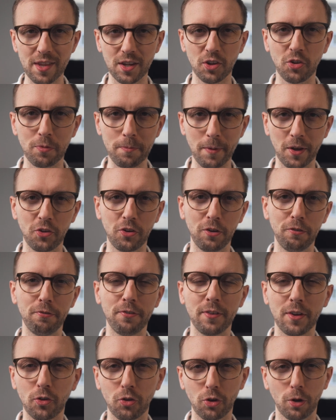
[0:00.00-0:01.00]
this massive
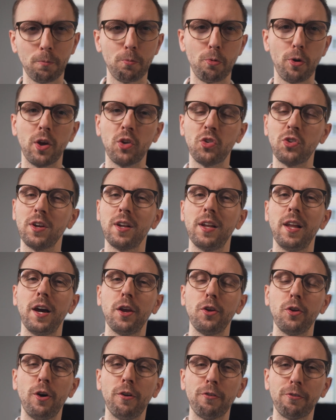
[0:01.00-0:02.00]
stock price
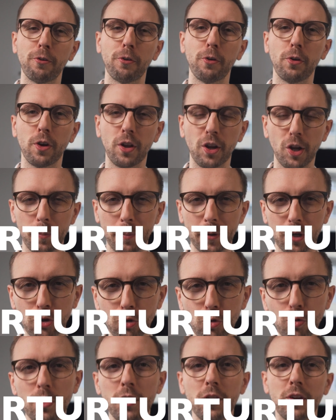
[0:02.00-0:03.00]
decline offer an
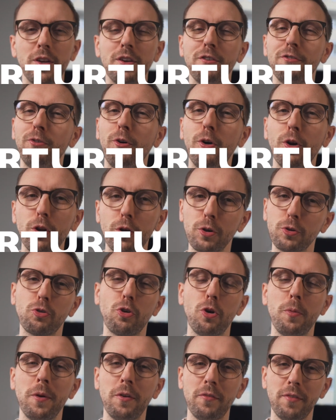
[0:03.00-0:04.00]
opportunity for
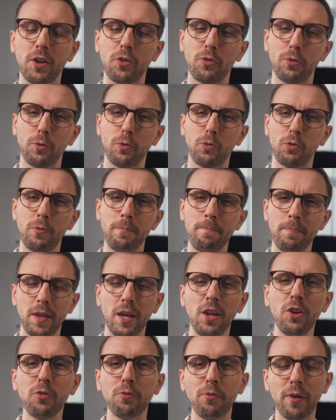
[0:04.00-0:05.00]
long-term investors?
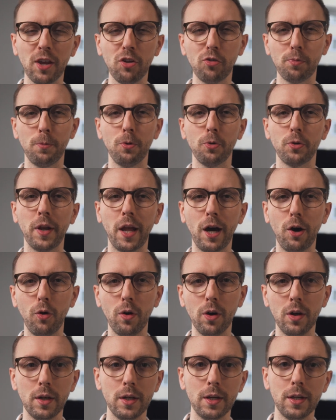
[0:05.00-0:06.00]
Is Facebook
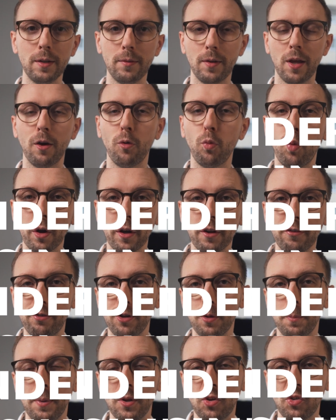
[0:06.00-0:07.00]
now a
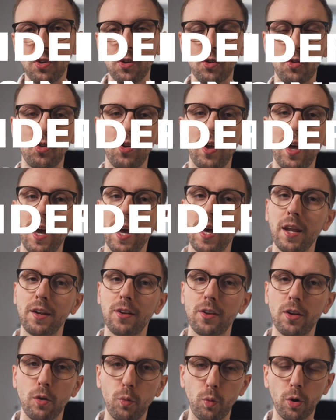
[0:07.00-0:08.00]
wonderful business at
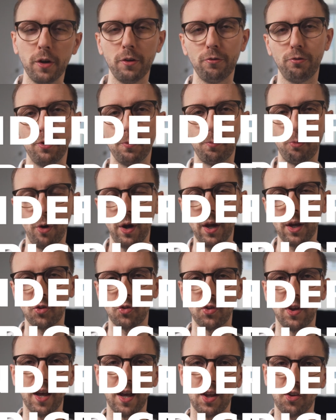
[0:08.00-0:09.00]
a wonderful price,
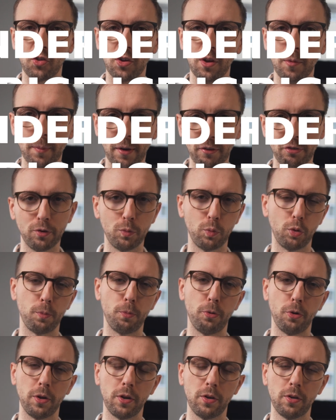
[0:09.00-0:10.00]
as Buffett would
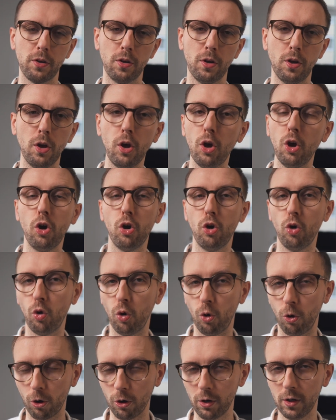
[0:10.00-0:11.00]
put it?
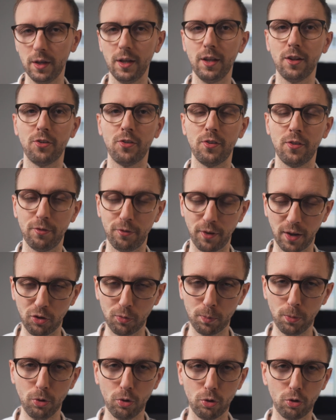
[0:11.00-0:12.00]
Or is
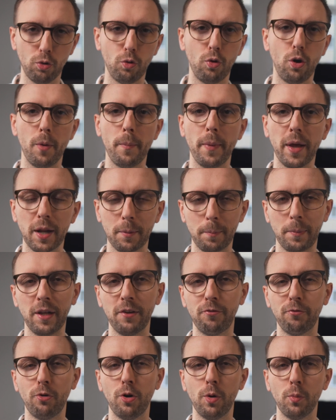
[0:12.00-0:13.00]
Facebook or Meta
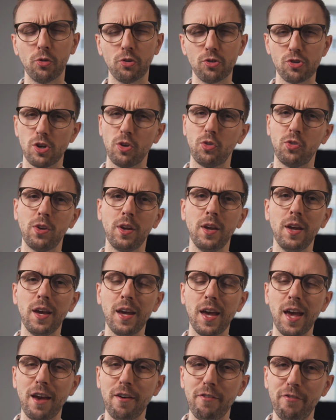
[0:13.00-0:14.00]
platforms just
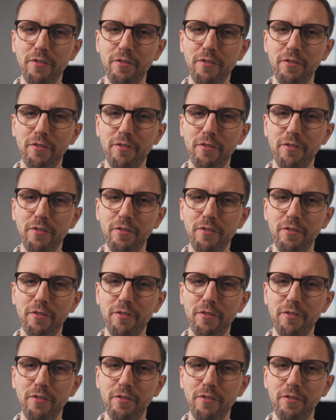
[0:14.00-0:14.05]
a